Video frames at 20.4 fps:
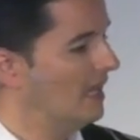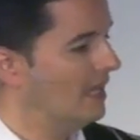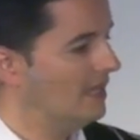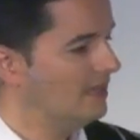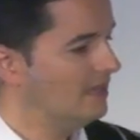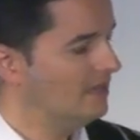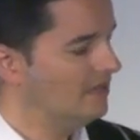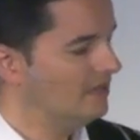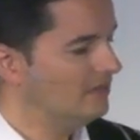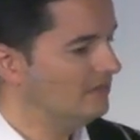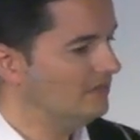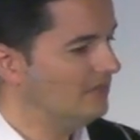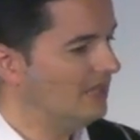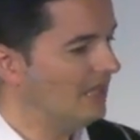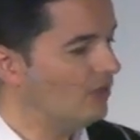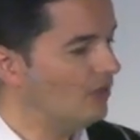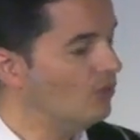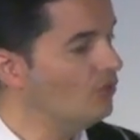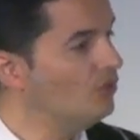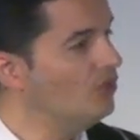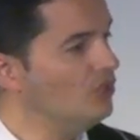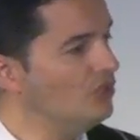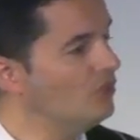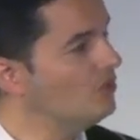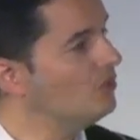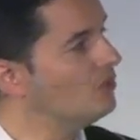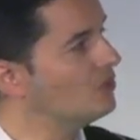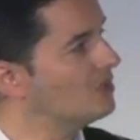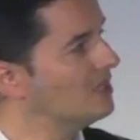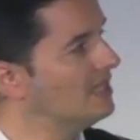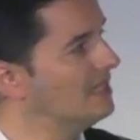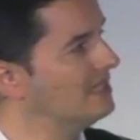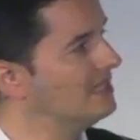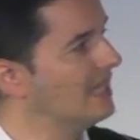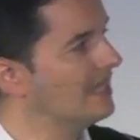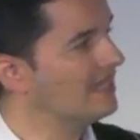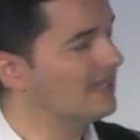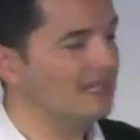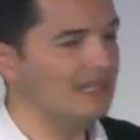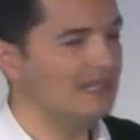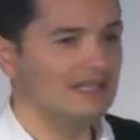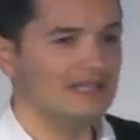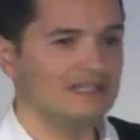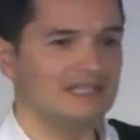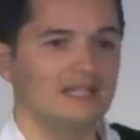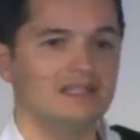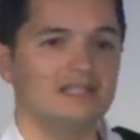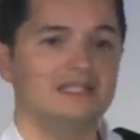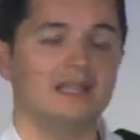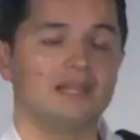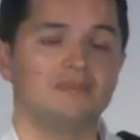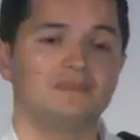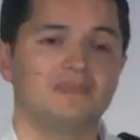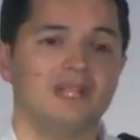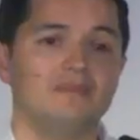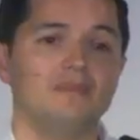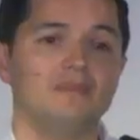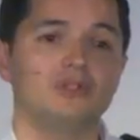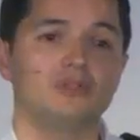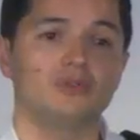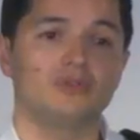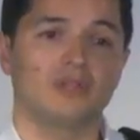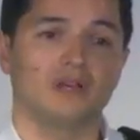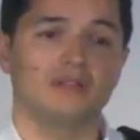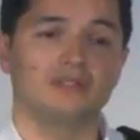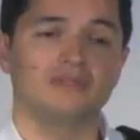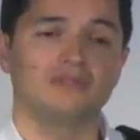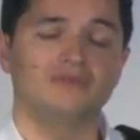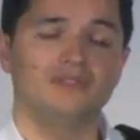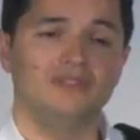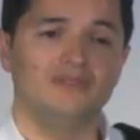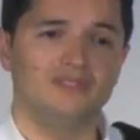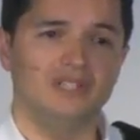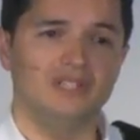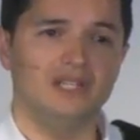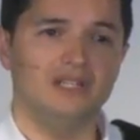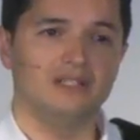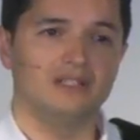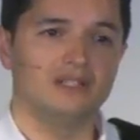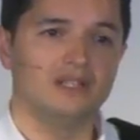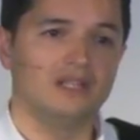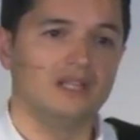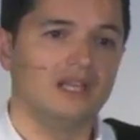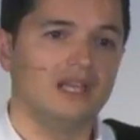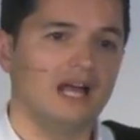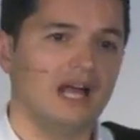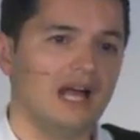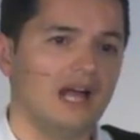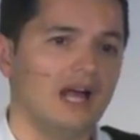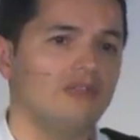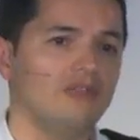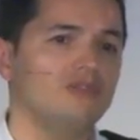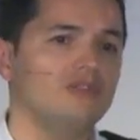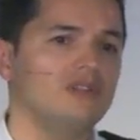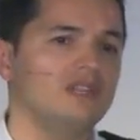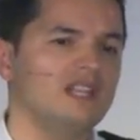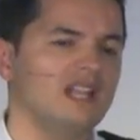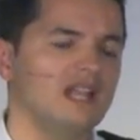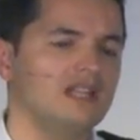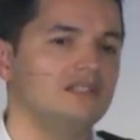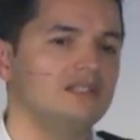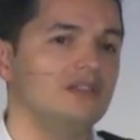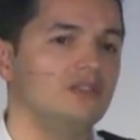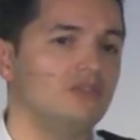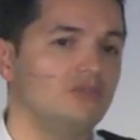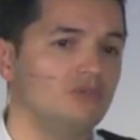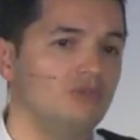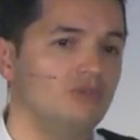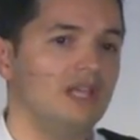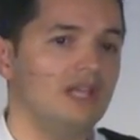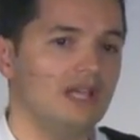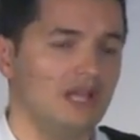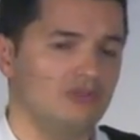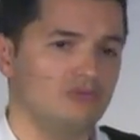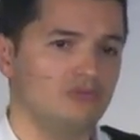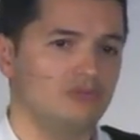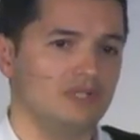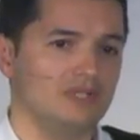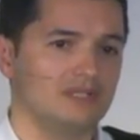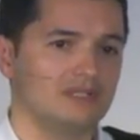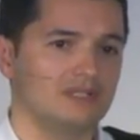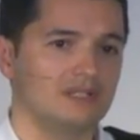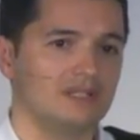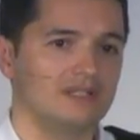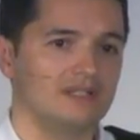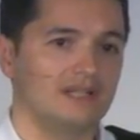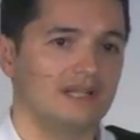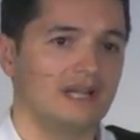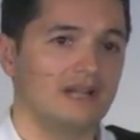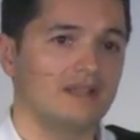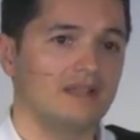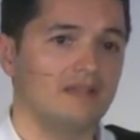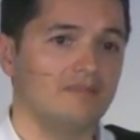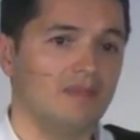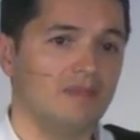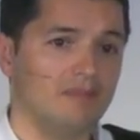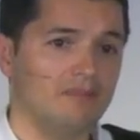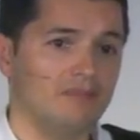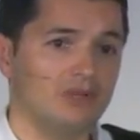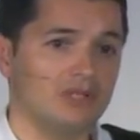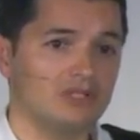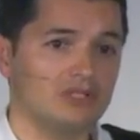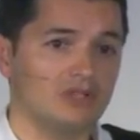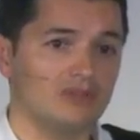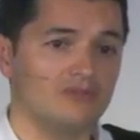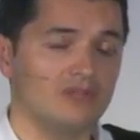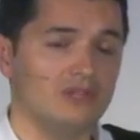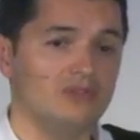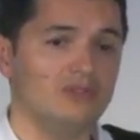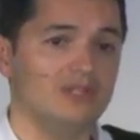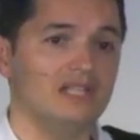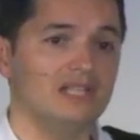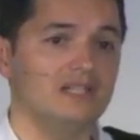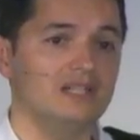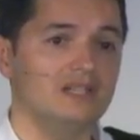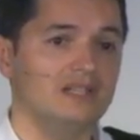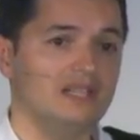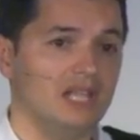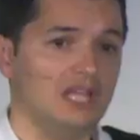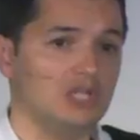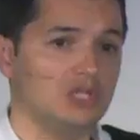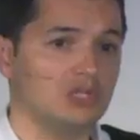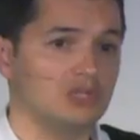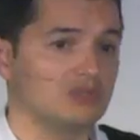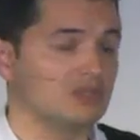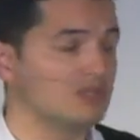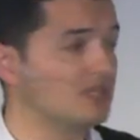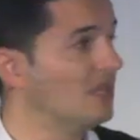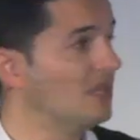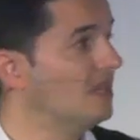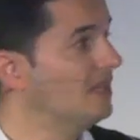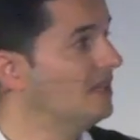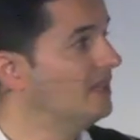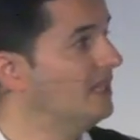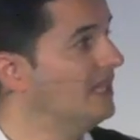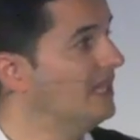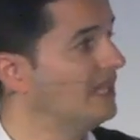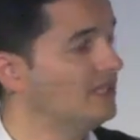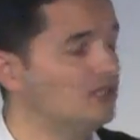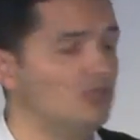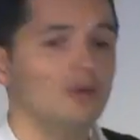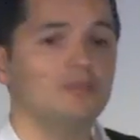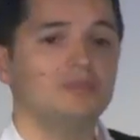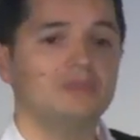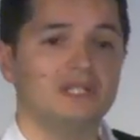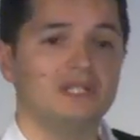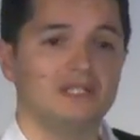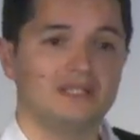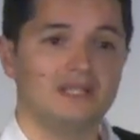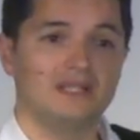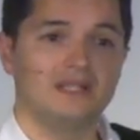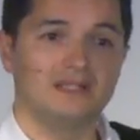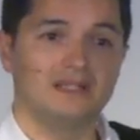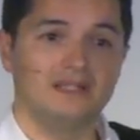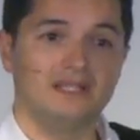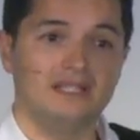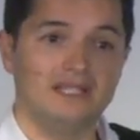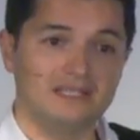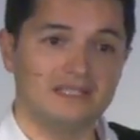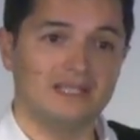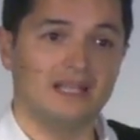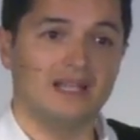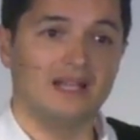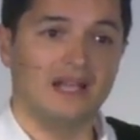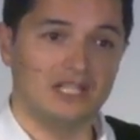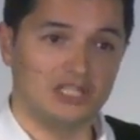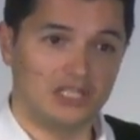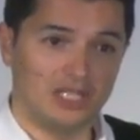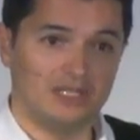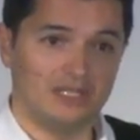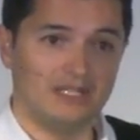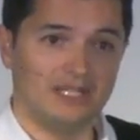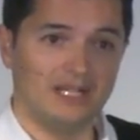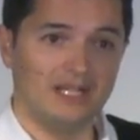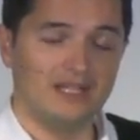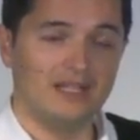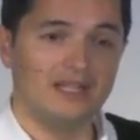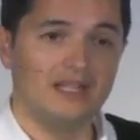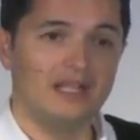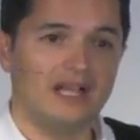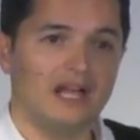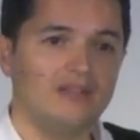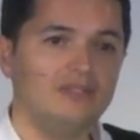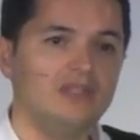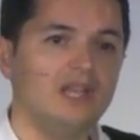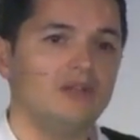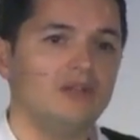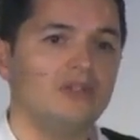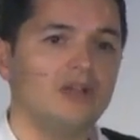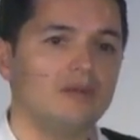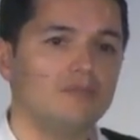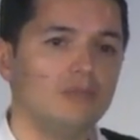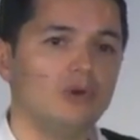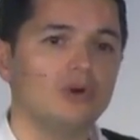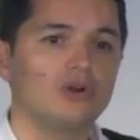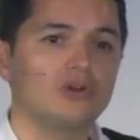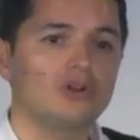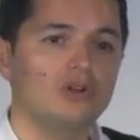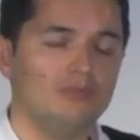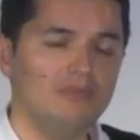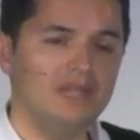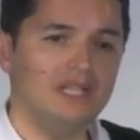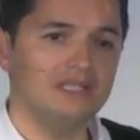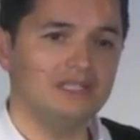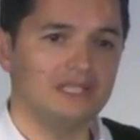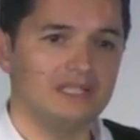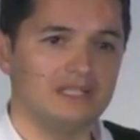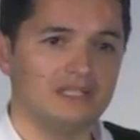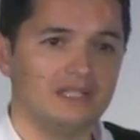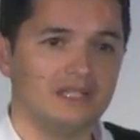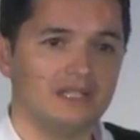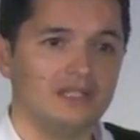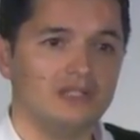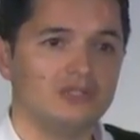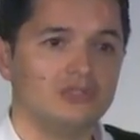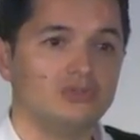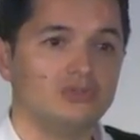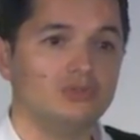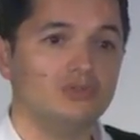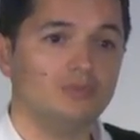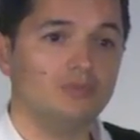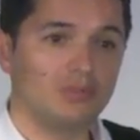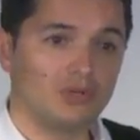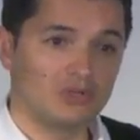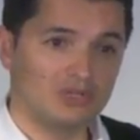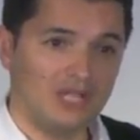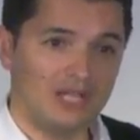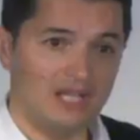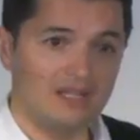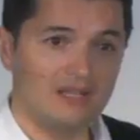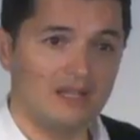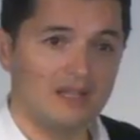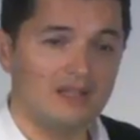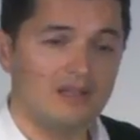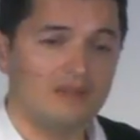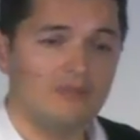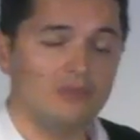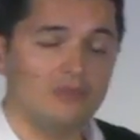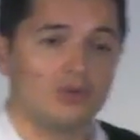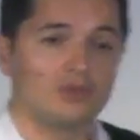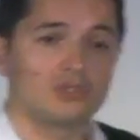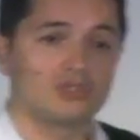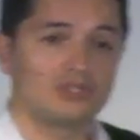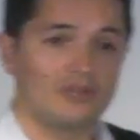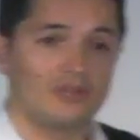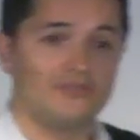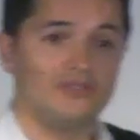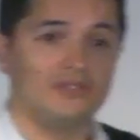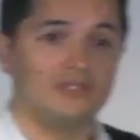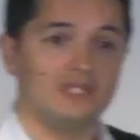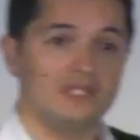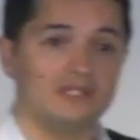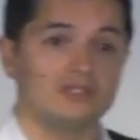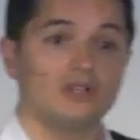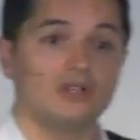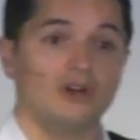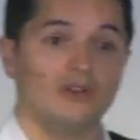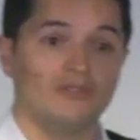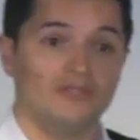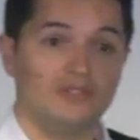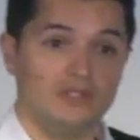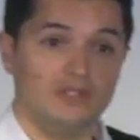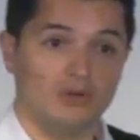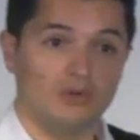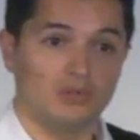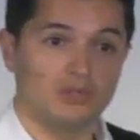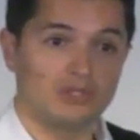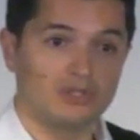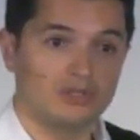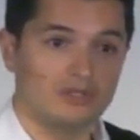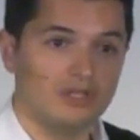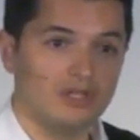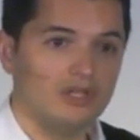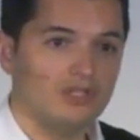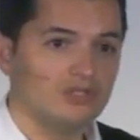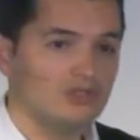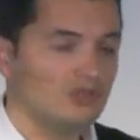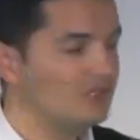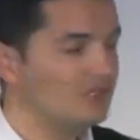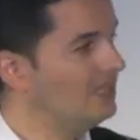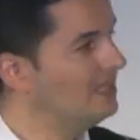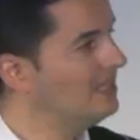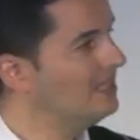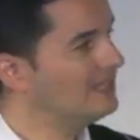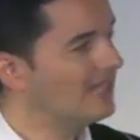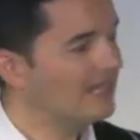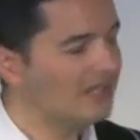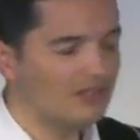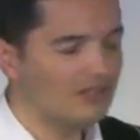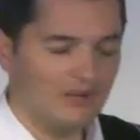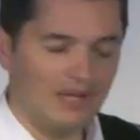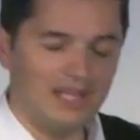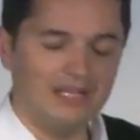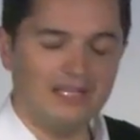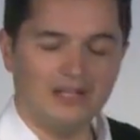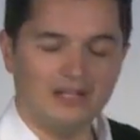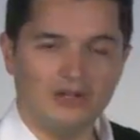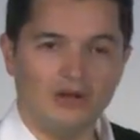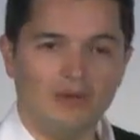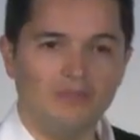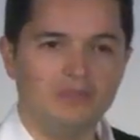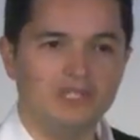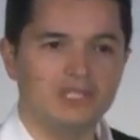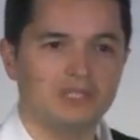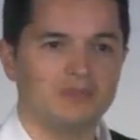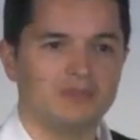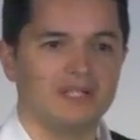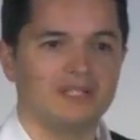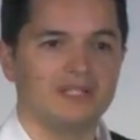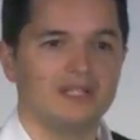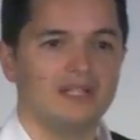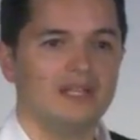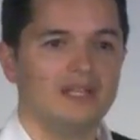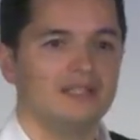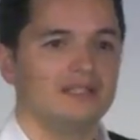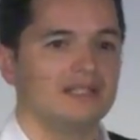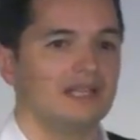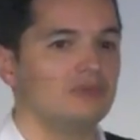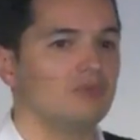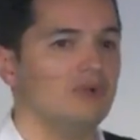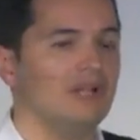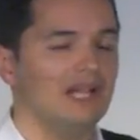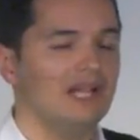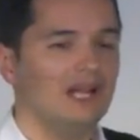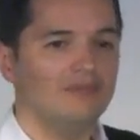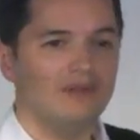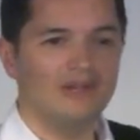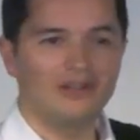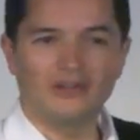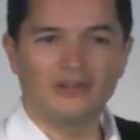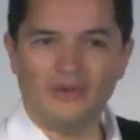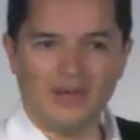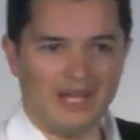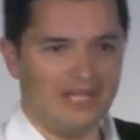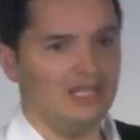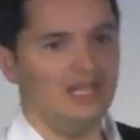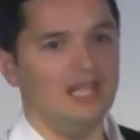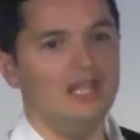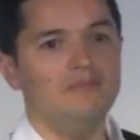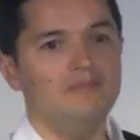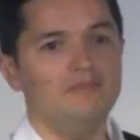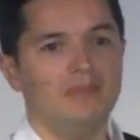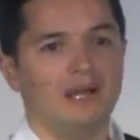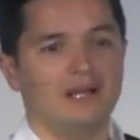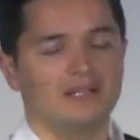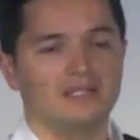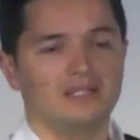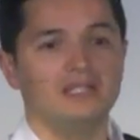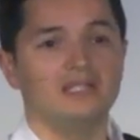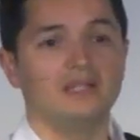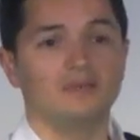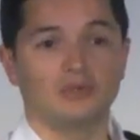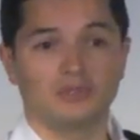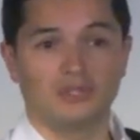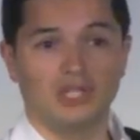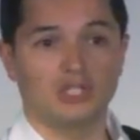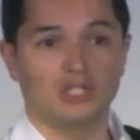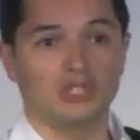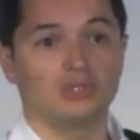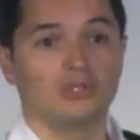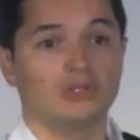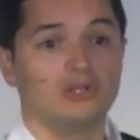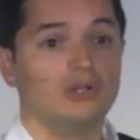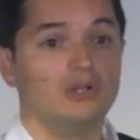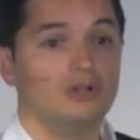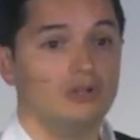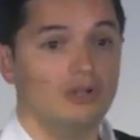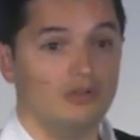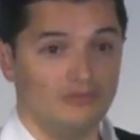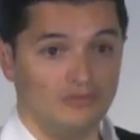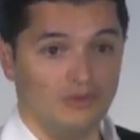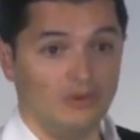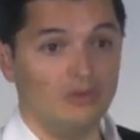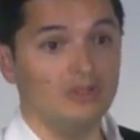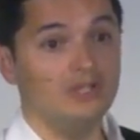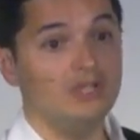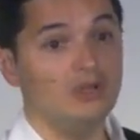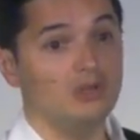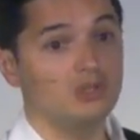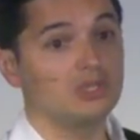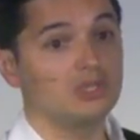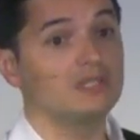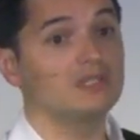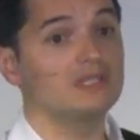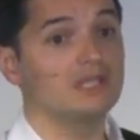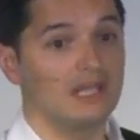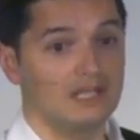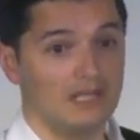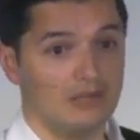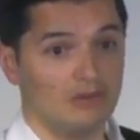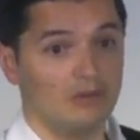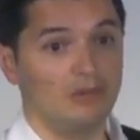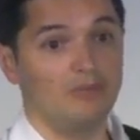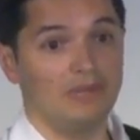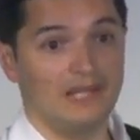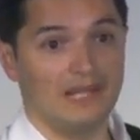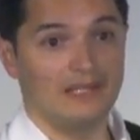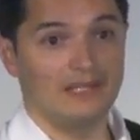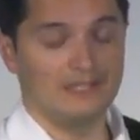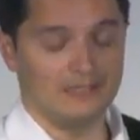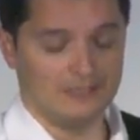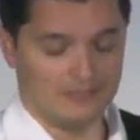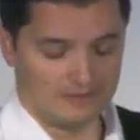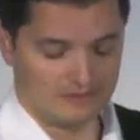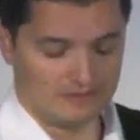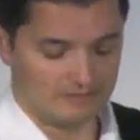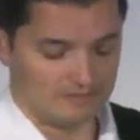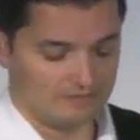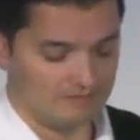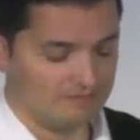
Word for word: And the good news is that in September 2015, 193 countries that are the members of the United Nations, they adopted this agenda, and now they're more committed to protect more surfaces of the ocean. So this is a great accomplishment that will have a great impact in the protection of all the oceans and our planet.